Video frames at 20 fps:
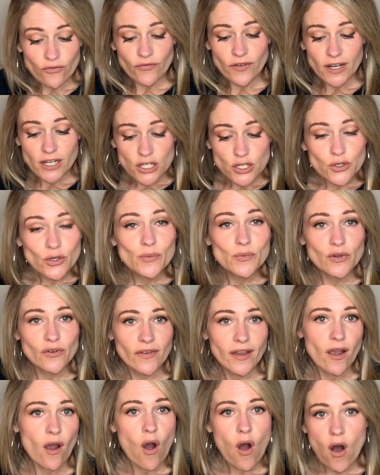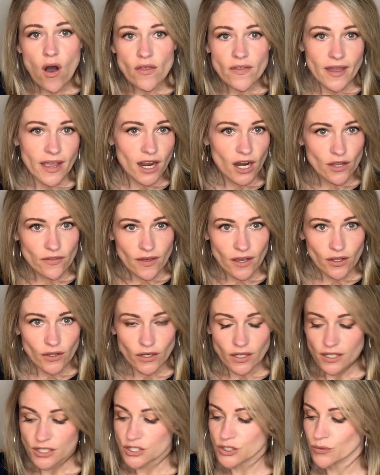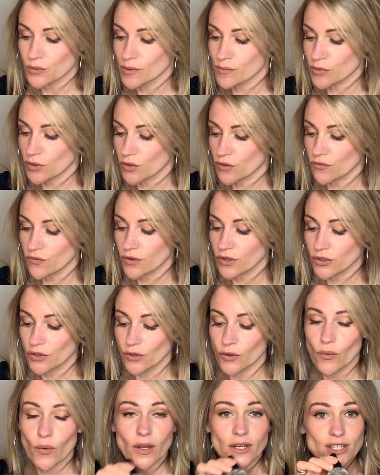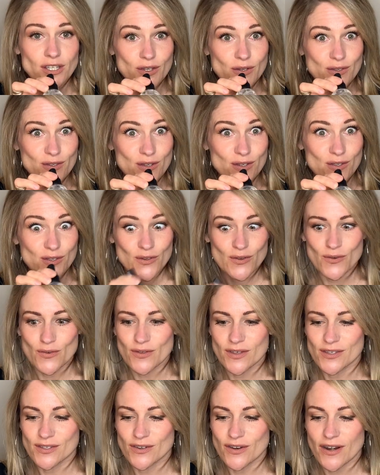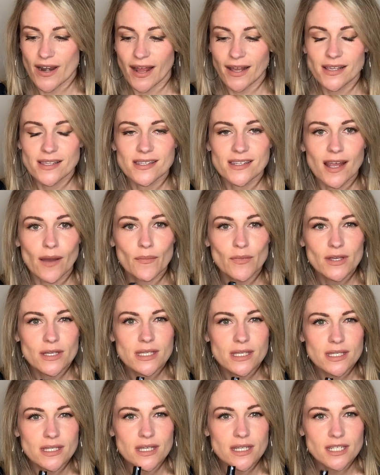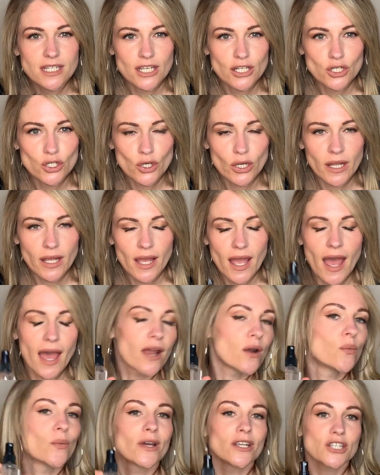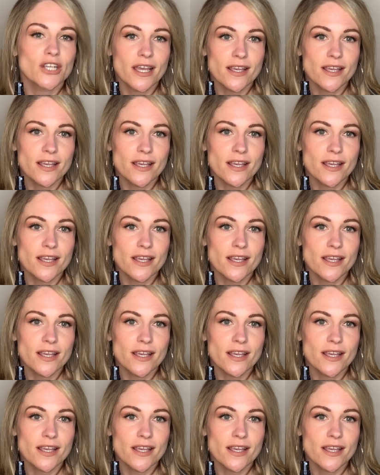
finished removing all the hair that you need to remove, you're going to use the Soothe as your next step. This is the tea tree and witch